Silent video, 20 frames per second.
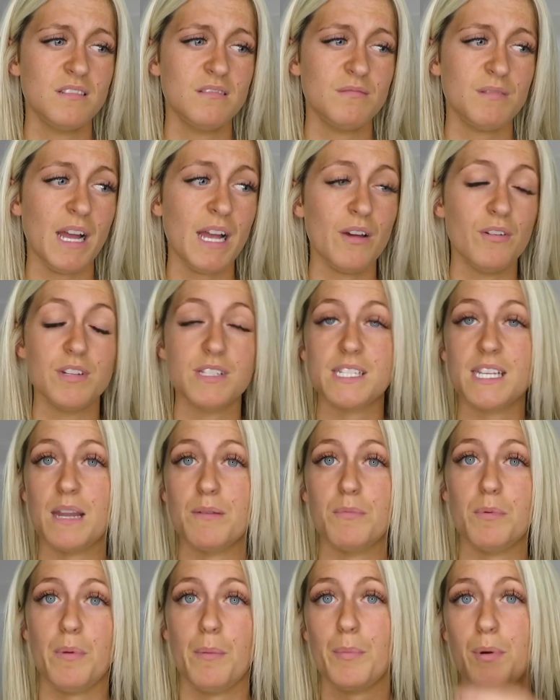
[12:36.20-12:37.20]
I honestly
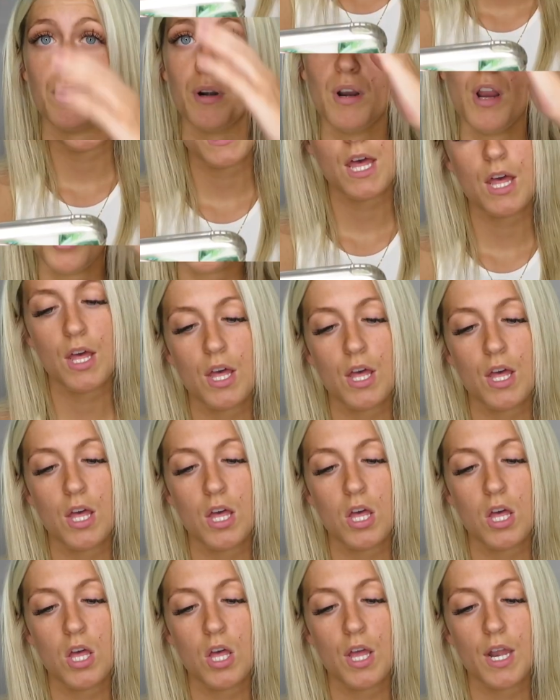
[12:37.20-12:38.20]
can't remember.
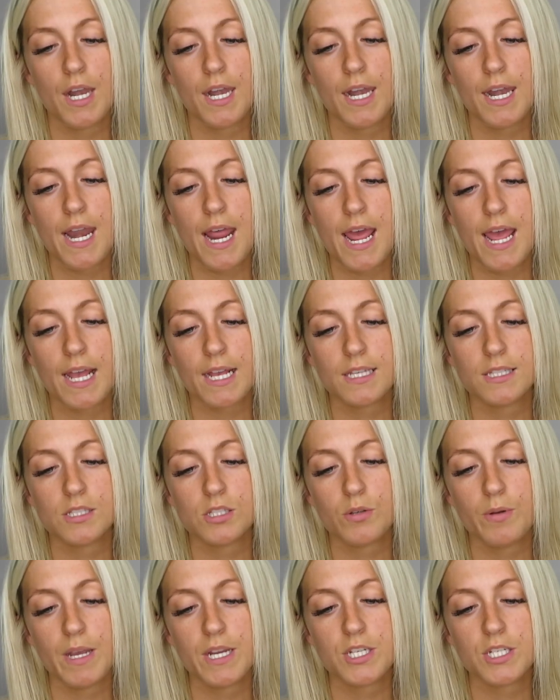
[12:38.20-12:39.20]
The next
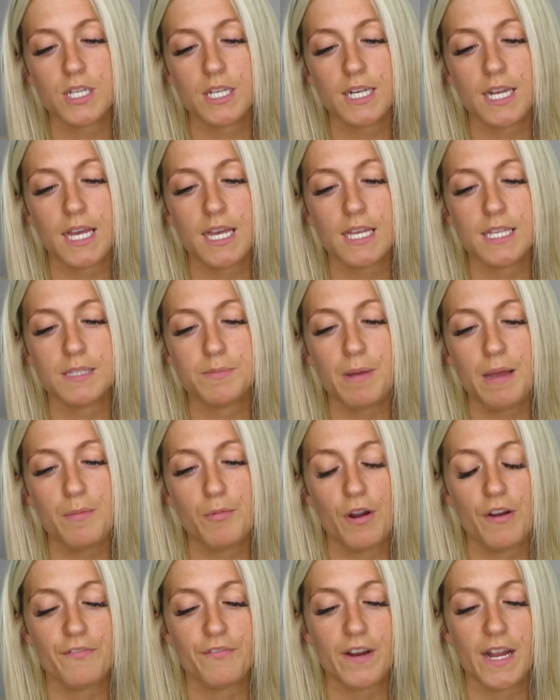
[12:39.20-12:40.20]
question is, my
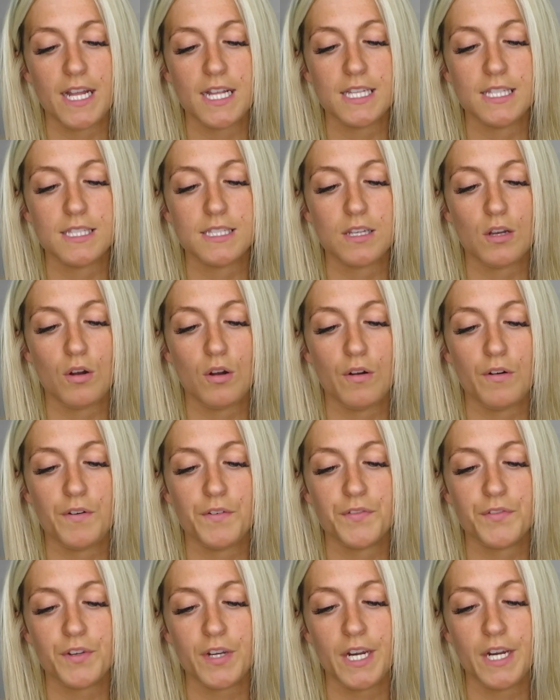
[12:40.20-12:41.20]
boyfriend
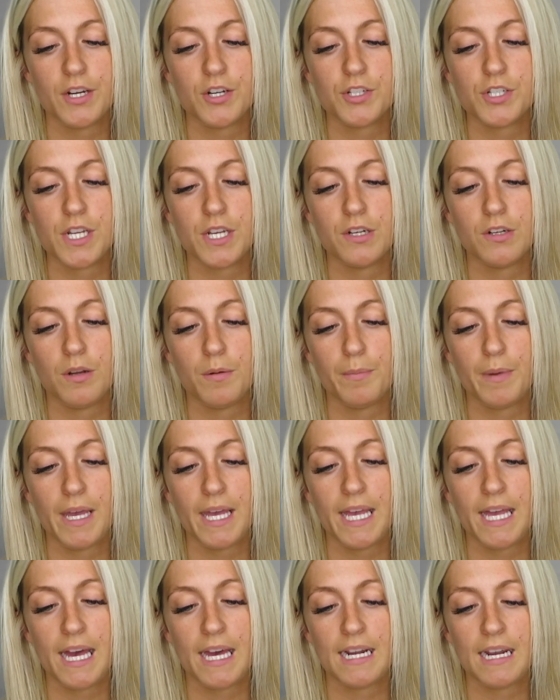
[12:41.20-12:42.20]
of 3 years cheated on
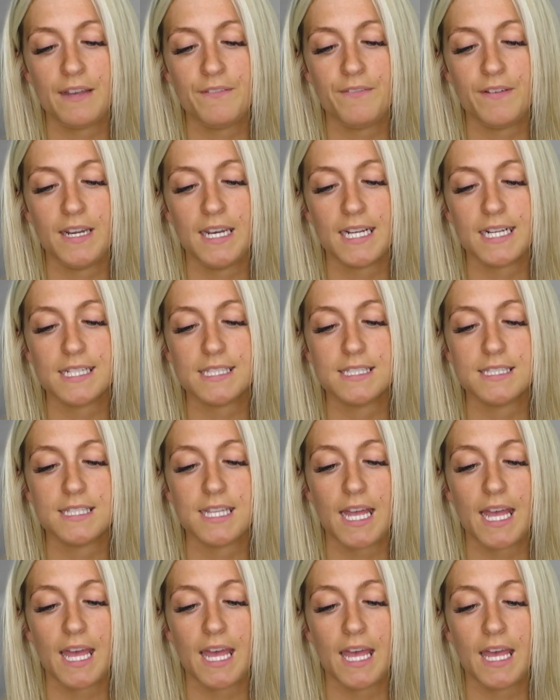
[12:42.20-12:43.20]
me and I feel like it's
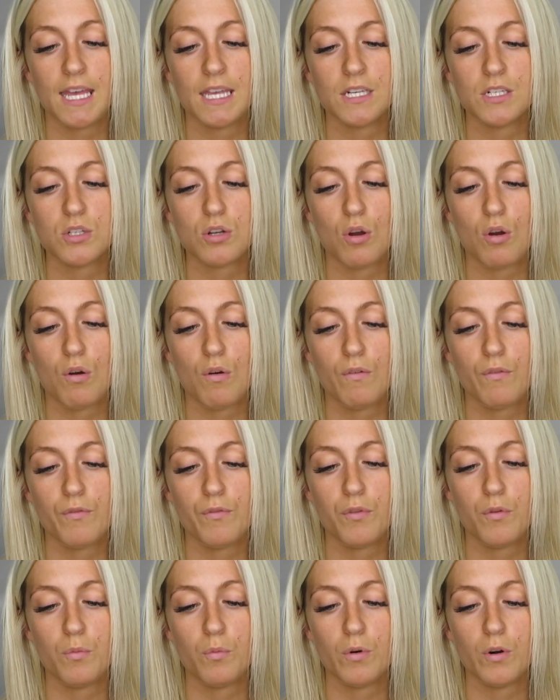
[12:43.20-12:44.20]
the end
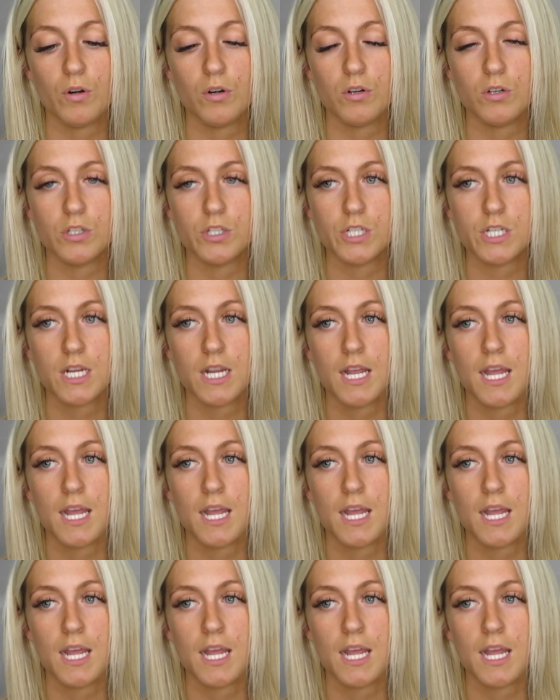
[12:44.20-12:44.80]
of the world.